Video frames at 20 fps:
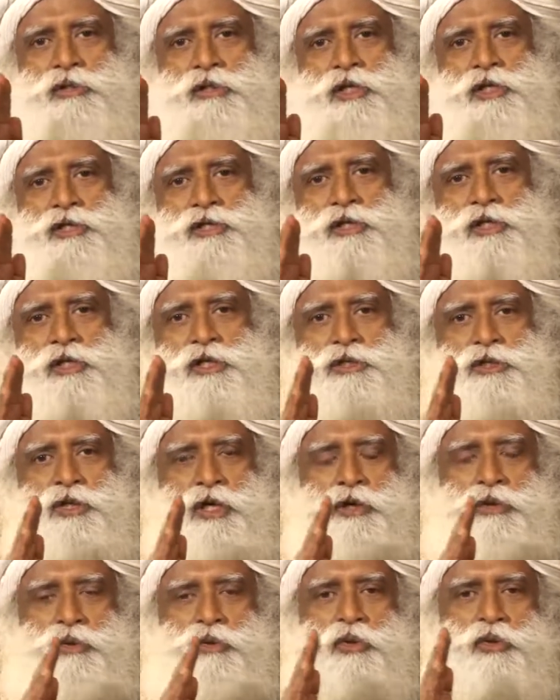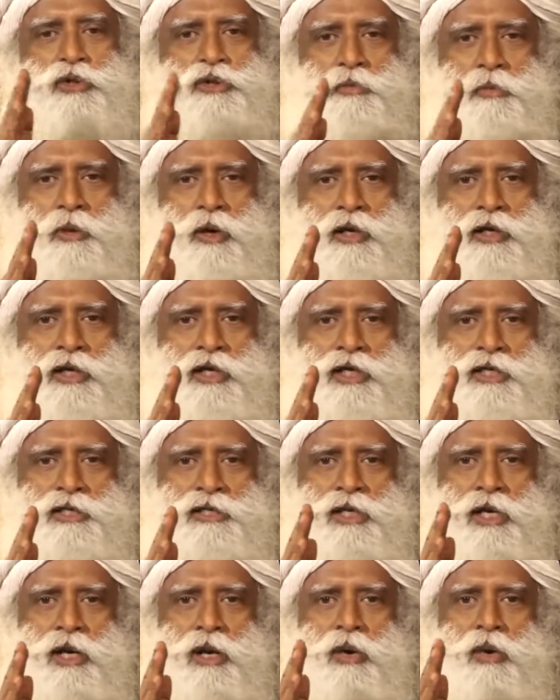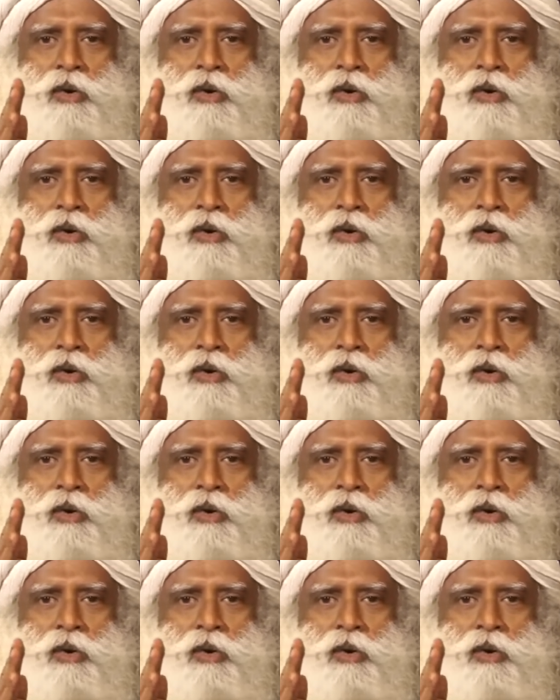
creatures or those bodies